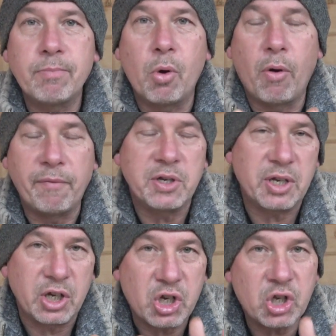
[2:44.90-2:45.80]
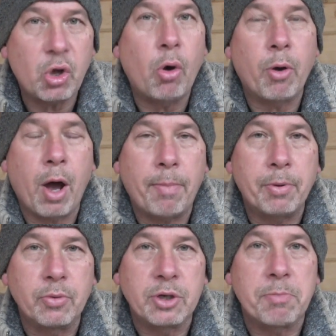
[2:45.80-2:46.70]
obviously stock up
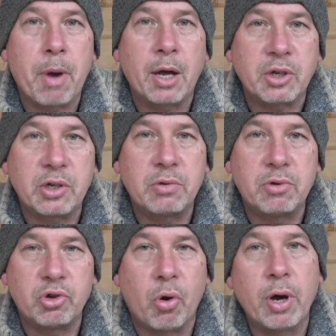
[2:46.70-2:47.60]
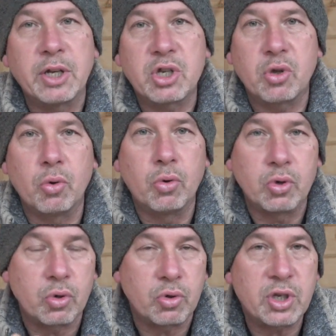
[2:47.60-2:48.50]
on as much dried
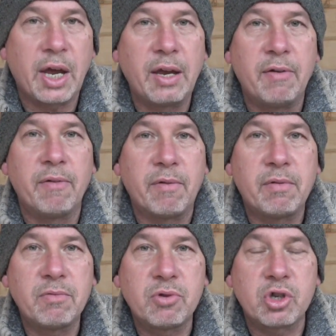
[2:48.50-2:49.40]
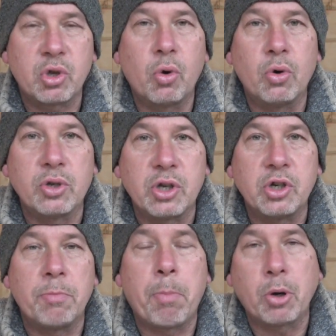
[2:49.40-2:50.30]
stores or tin stores
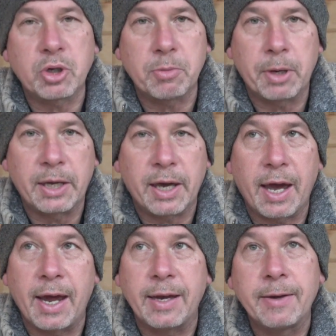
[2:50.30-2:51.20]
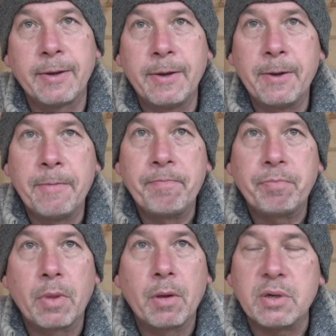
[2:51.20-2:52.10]
as you possibly can.
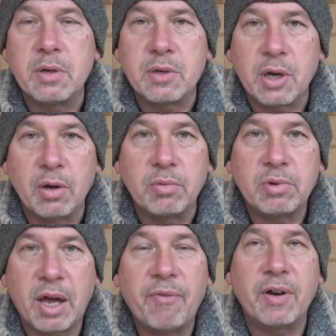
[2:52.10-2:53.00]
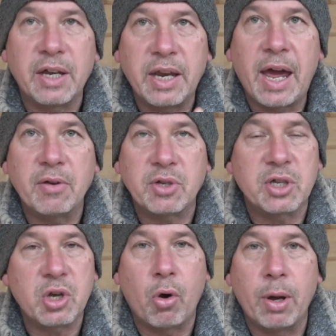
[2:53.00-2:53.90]
So definitely now's the
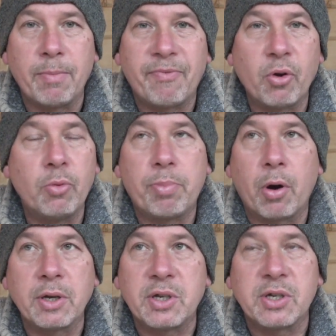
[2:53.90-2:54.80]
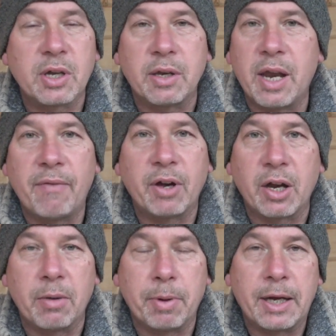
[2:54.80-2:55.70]
time. Food prices are never
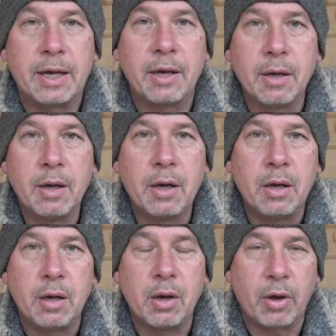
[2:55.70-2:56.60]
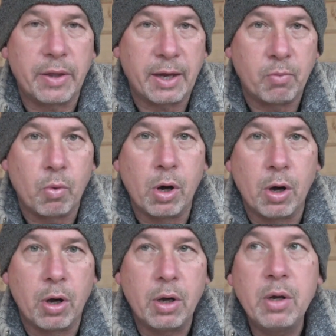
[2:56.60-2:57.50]
going to be like they
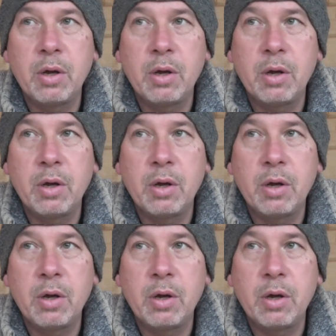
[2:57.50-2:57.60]
were.